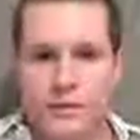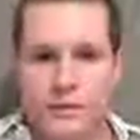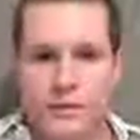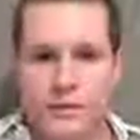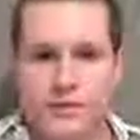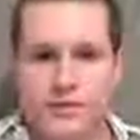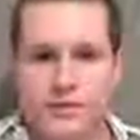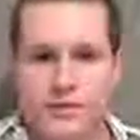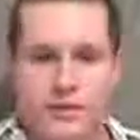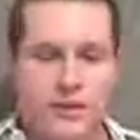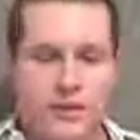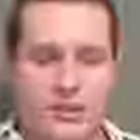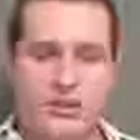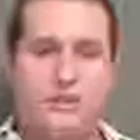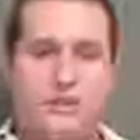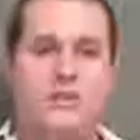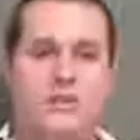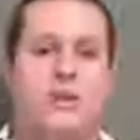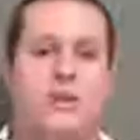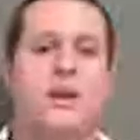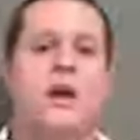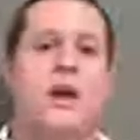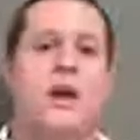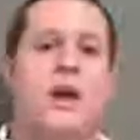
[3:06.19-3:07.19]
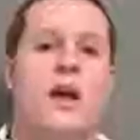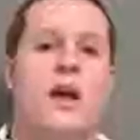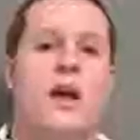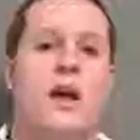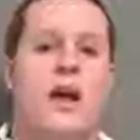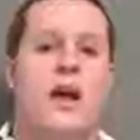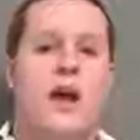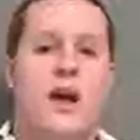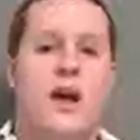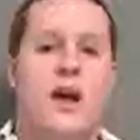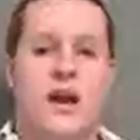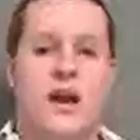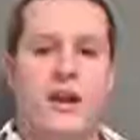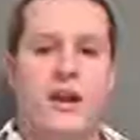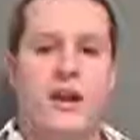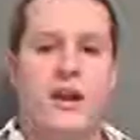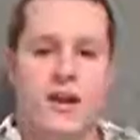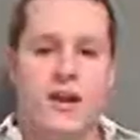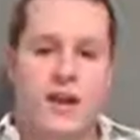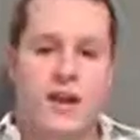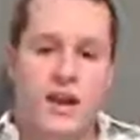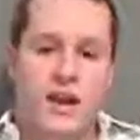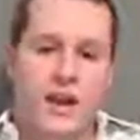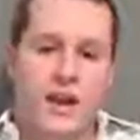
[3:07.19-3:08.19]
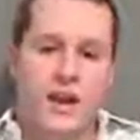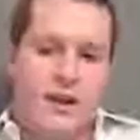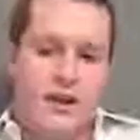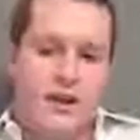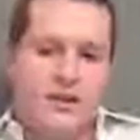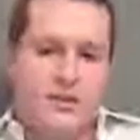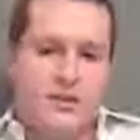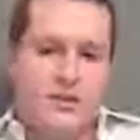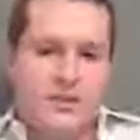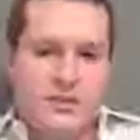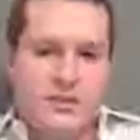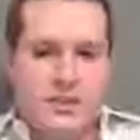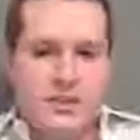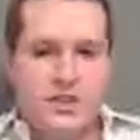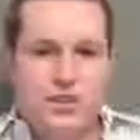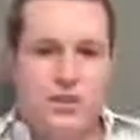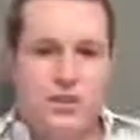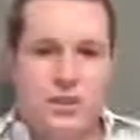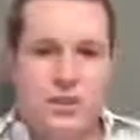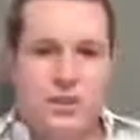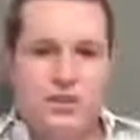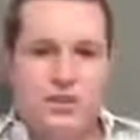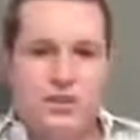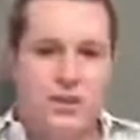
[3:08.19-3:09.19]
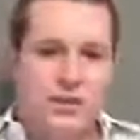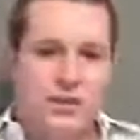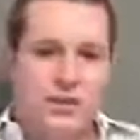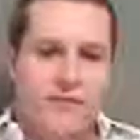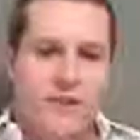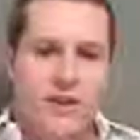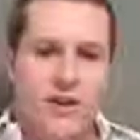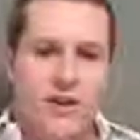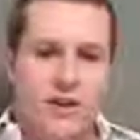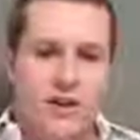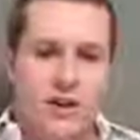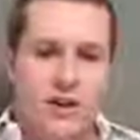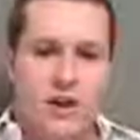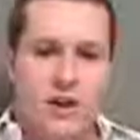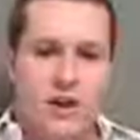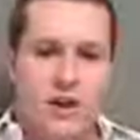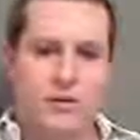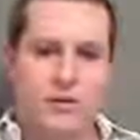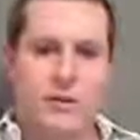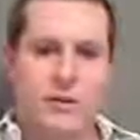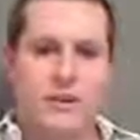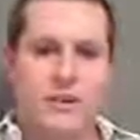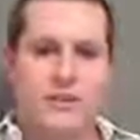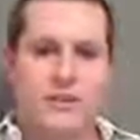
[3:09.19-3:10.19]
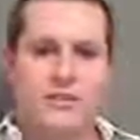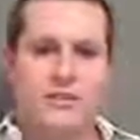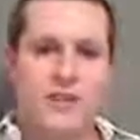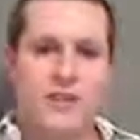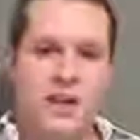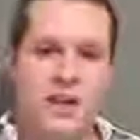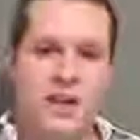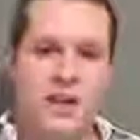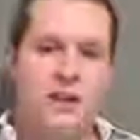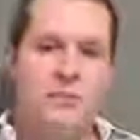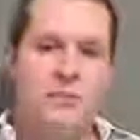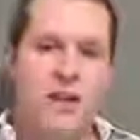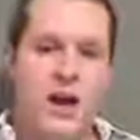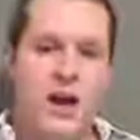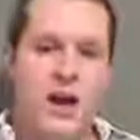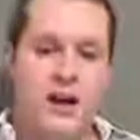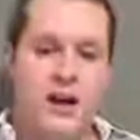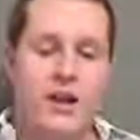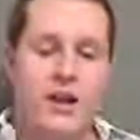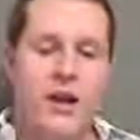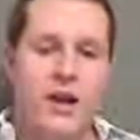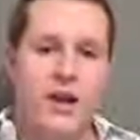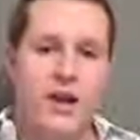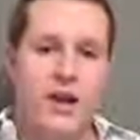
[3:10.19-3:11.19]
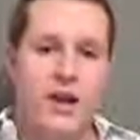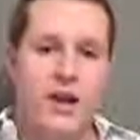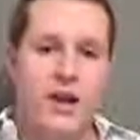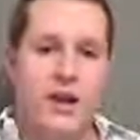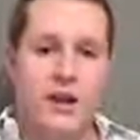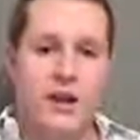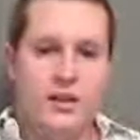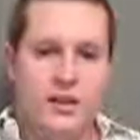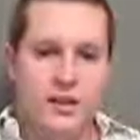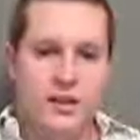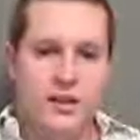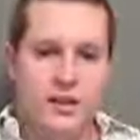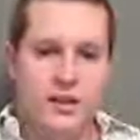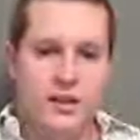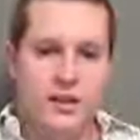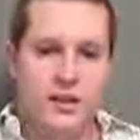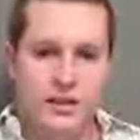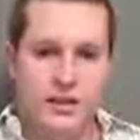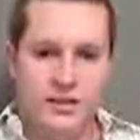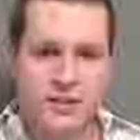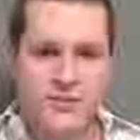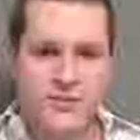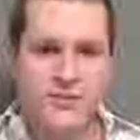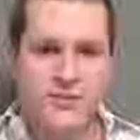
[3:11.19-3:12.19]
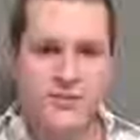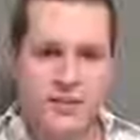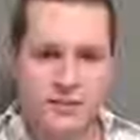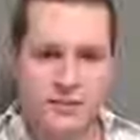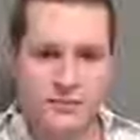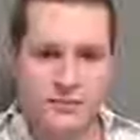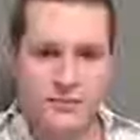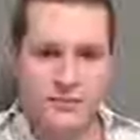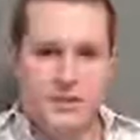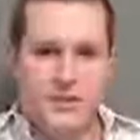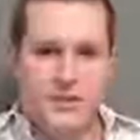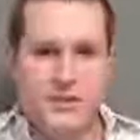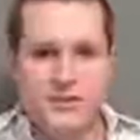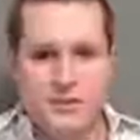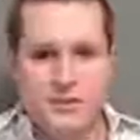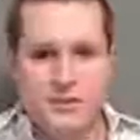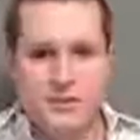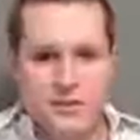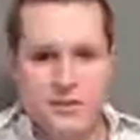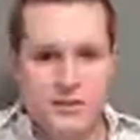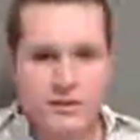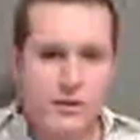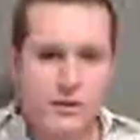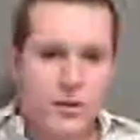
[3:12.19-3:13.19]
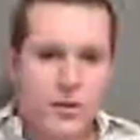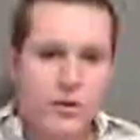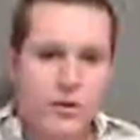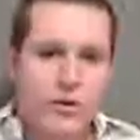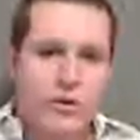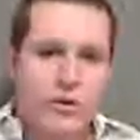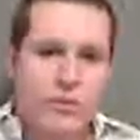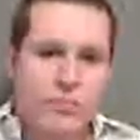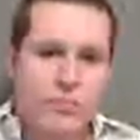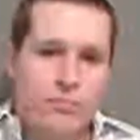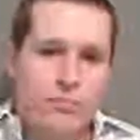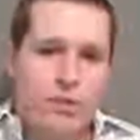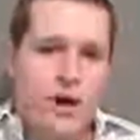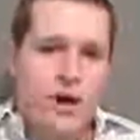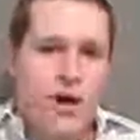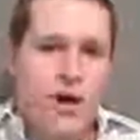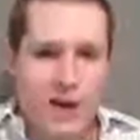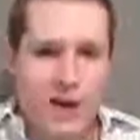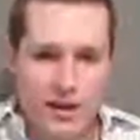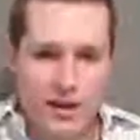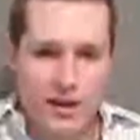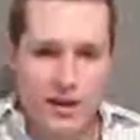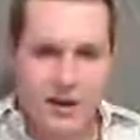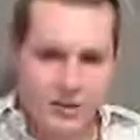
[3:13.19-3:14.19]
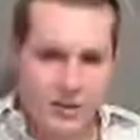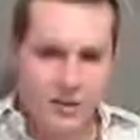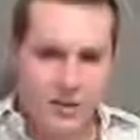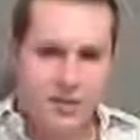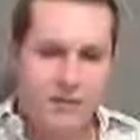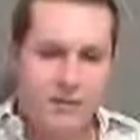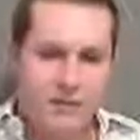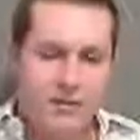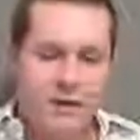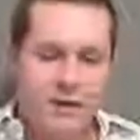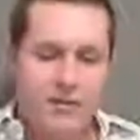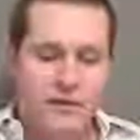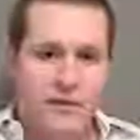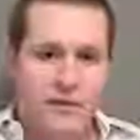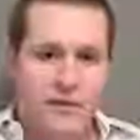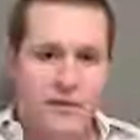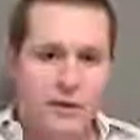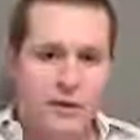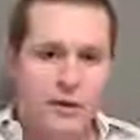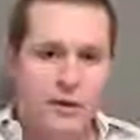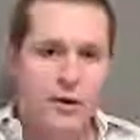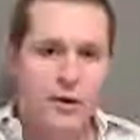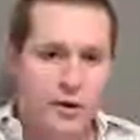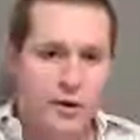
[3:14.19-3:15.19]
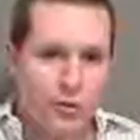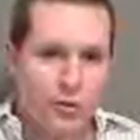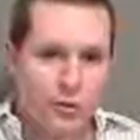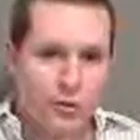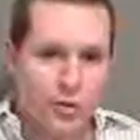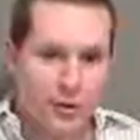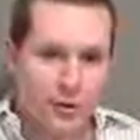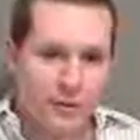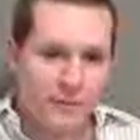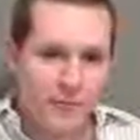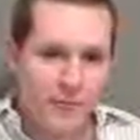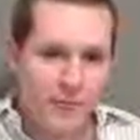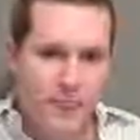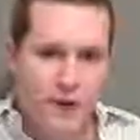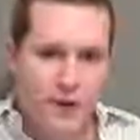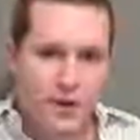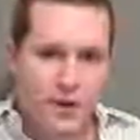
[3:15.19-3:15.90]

Okay, so this isn't a situation where the federal government is standing back and letting the states run themselves. That's a total pile, if I've ever heard of one.